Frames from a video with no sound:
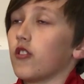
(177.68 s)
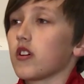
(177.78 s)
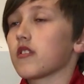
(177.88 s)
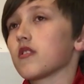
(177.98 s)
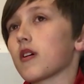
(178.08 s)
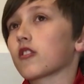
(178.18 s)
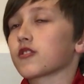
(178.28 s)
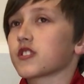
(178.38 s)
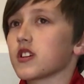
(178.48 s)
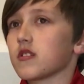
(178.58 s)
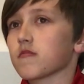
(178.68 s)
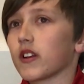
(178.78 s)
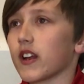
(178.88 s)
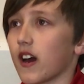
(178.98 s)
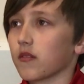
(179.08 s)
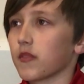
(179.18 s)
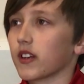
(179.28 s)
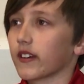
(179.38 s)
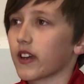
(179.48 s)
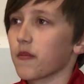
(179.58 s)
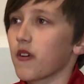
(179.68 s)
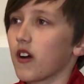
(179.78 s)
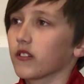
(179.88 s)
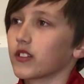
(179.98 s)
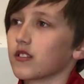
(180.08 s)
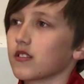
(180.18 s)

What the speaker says: I got to see my nan. My nan came round.